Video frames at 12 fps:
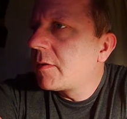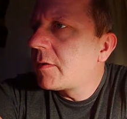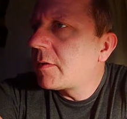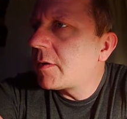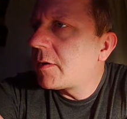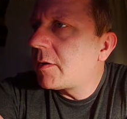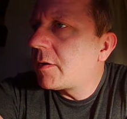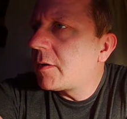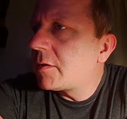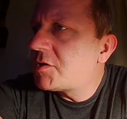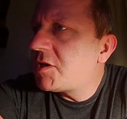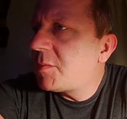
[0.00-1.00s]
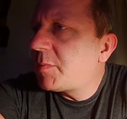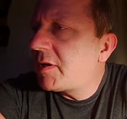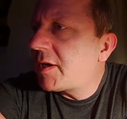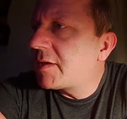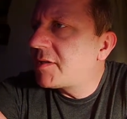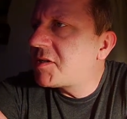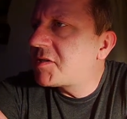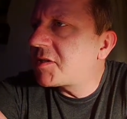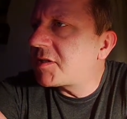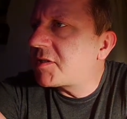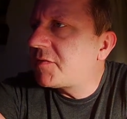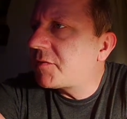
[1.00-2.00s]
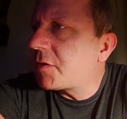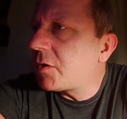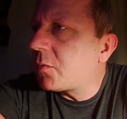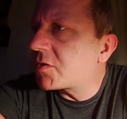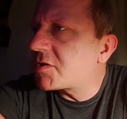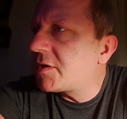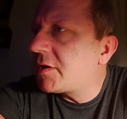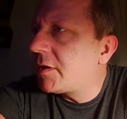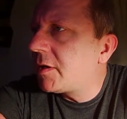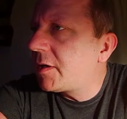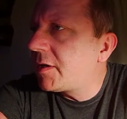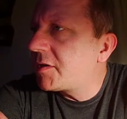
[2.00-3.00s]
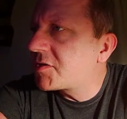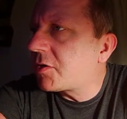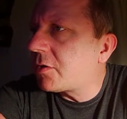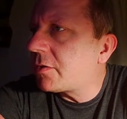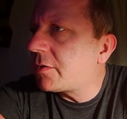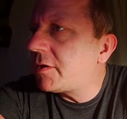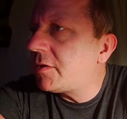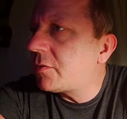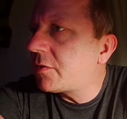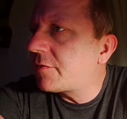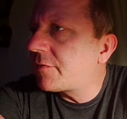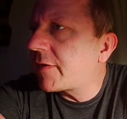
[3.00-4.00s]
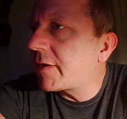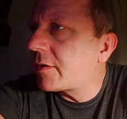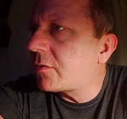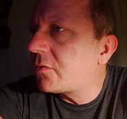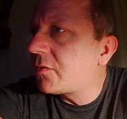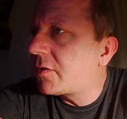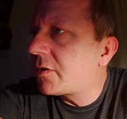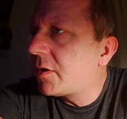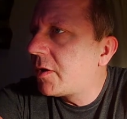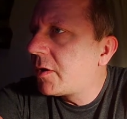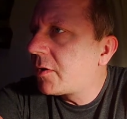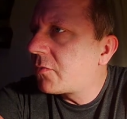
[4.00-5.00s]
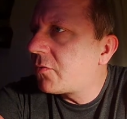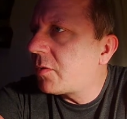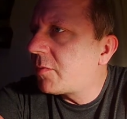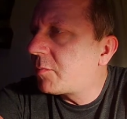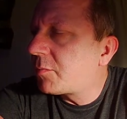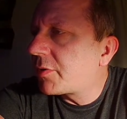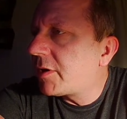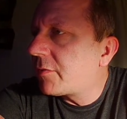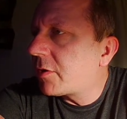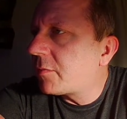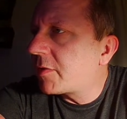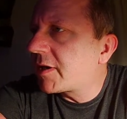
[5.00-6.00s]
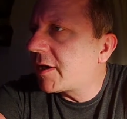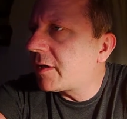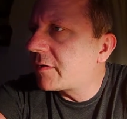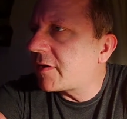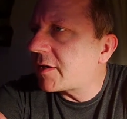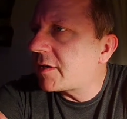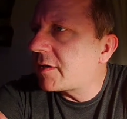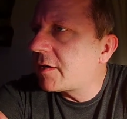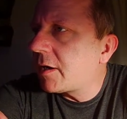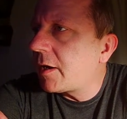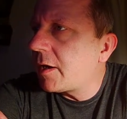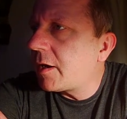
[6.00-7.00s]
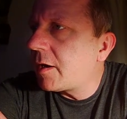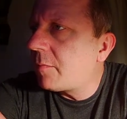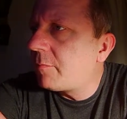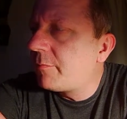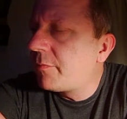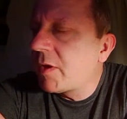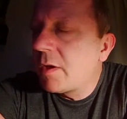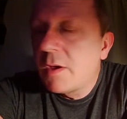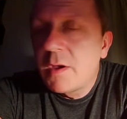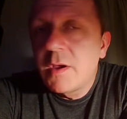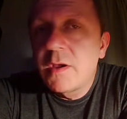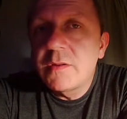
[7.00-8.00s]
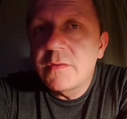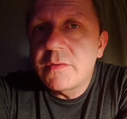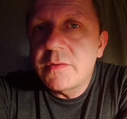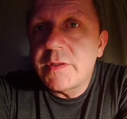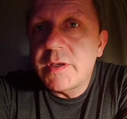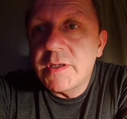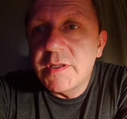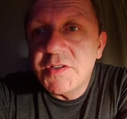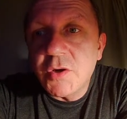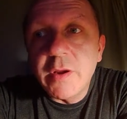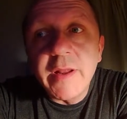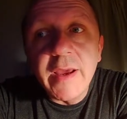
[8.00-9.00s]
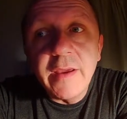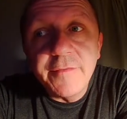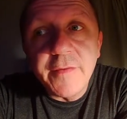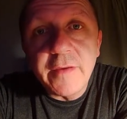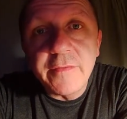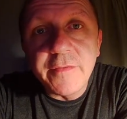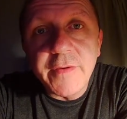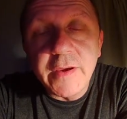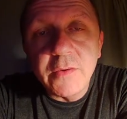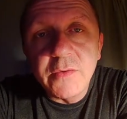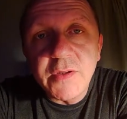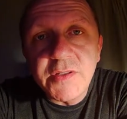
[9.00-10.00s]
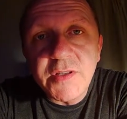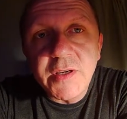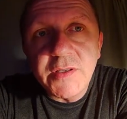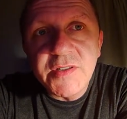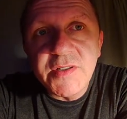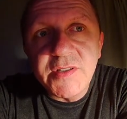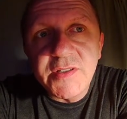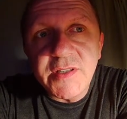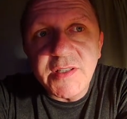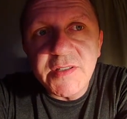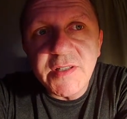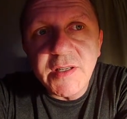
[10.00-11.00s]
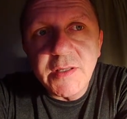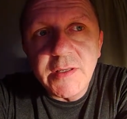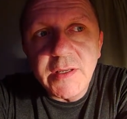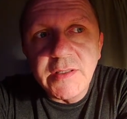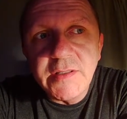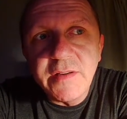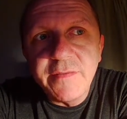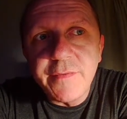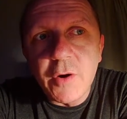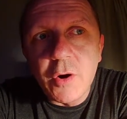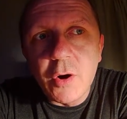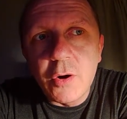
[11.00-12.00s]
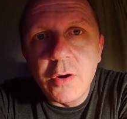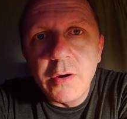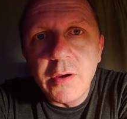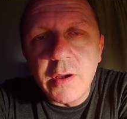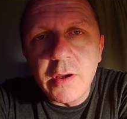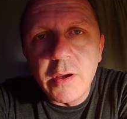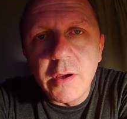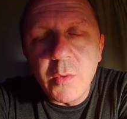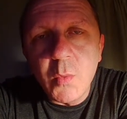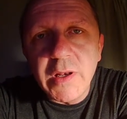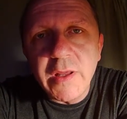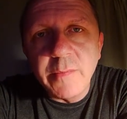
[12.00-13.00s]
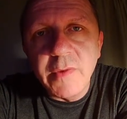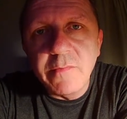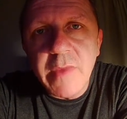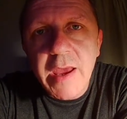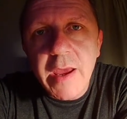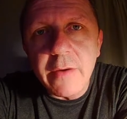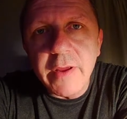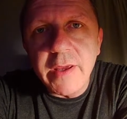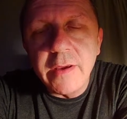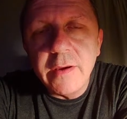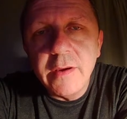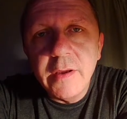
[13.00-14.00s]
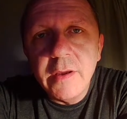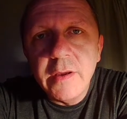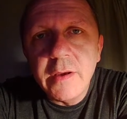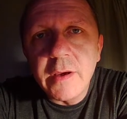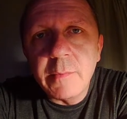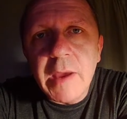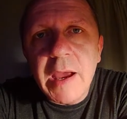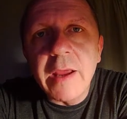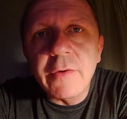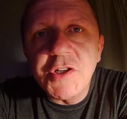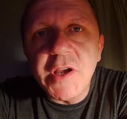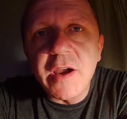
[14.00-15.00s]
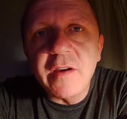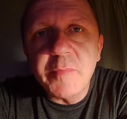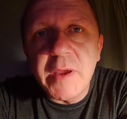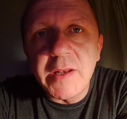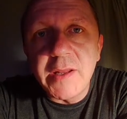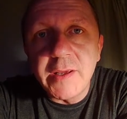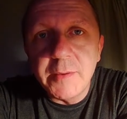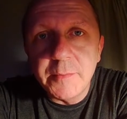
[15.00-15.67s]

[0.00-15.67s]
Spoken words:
GP 1964. What's the earliest coin you have found? Roman, pre-Roman, Celtic. The earliest coin I've ever found is a 1694 William and Mary Irish halfpenny.